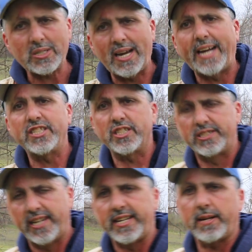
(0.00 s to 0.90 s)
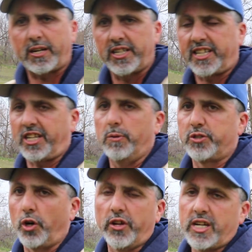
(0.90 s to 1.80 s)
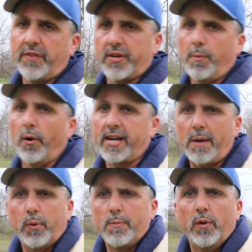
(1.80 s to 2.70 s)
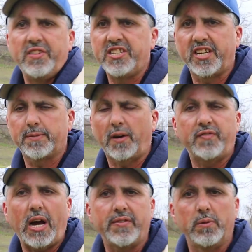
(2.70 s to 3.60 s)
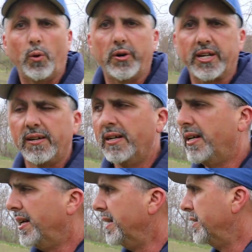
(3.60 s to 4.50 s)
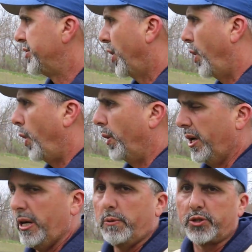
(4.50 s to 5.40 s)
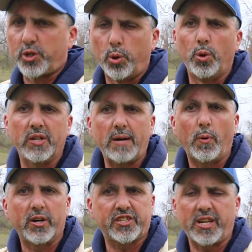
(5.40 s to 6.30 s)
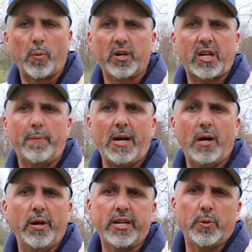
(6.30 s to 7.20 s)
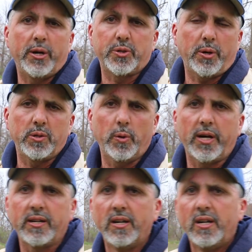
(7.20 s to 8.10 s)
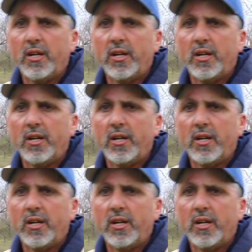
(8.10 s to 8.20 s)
I just did it, because like I said, it was early enough in the morning. We moved these things about 5 in the morning. So it was cool that morning, so they weren't coming out anyways right away.